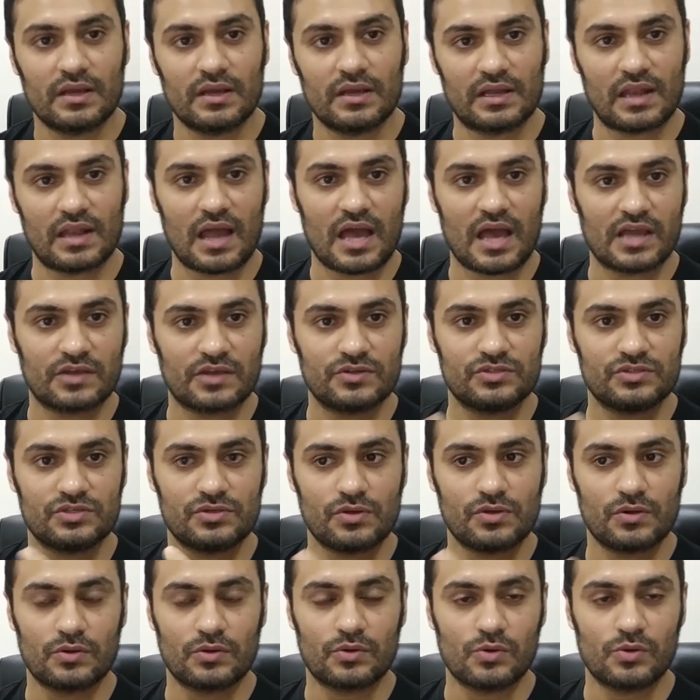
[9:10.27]

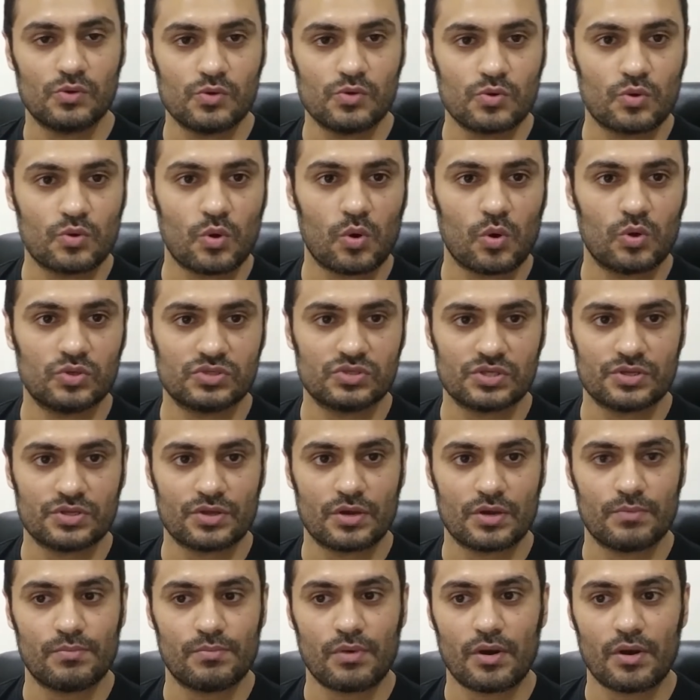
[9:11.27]
glycogen or glucose in
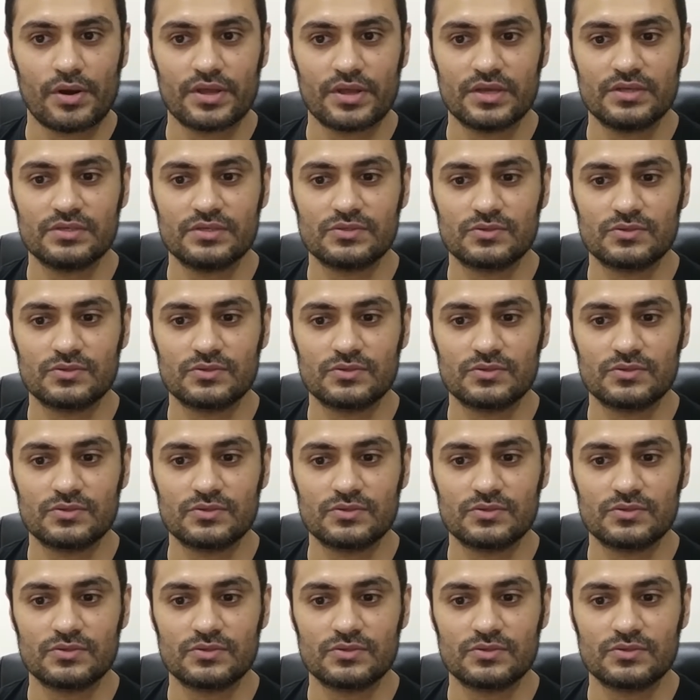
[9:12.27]
your body,